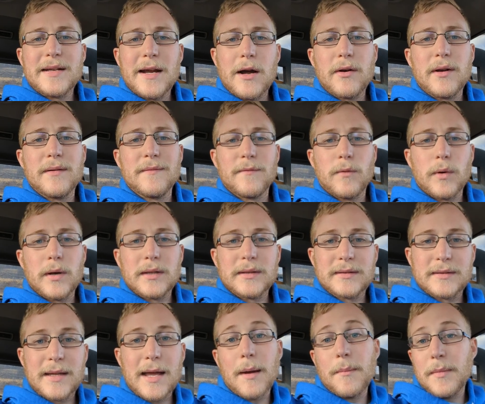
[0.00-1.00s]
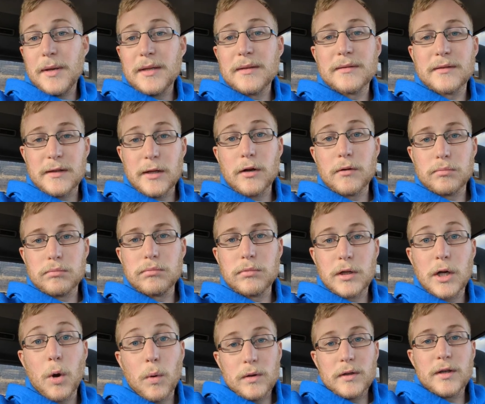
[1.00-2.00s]
down invoice, that means they're
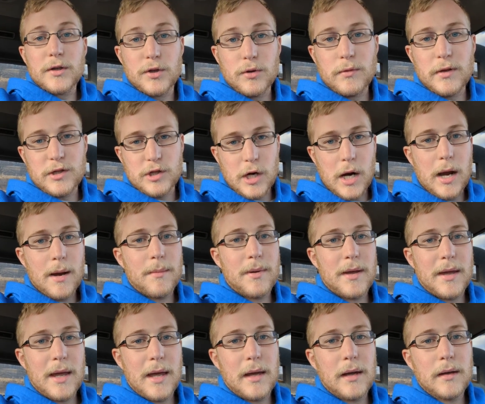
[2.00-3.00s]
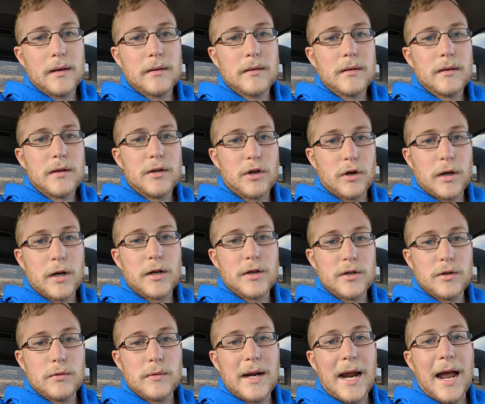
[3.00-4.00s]
going to do the job and you're going to
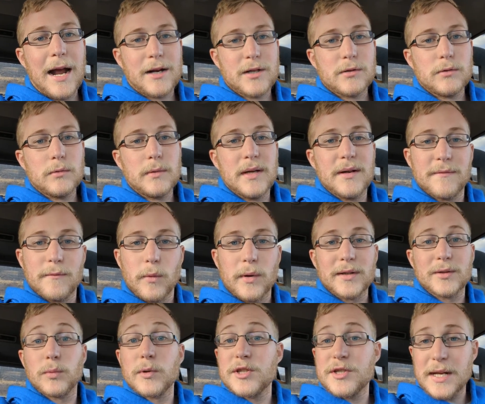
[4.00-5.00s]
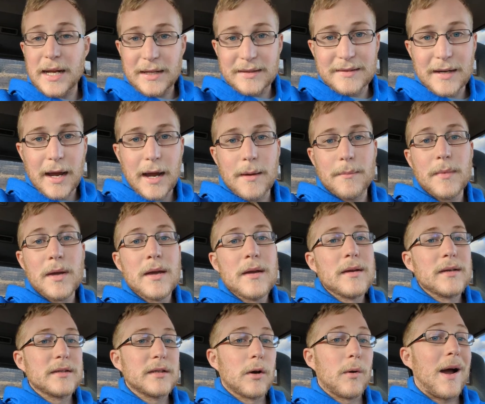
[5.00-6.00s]
do an actual invoice, which takes time.
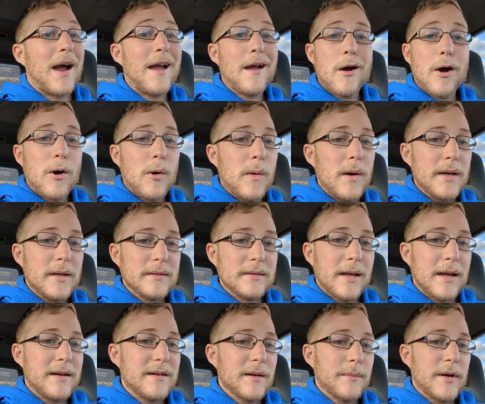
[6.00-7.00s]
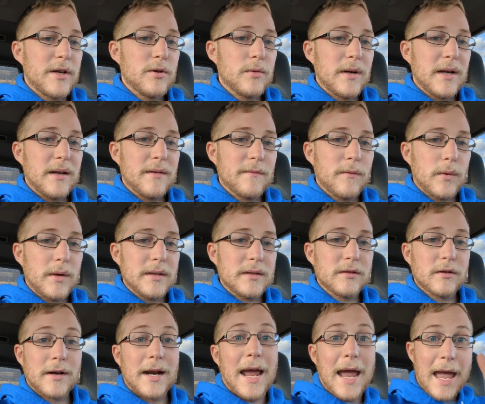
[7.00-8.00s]
So I always, anytime I do an invoice
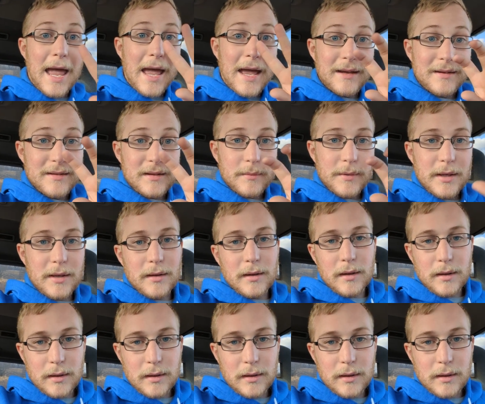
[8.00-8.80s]
or an estimate,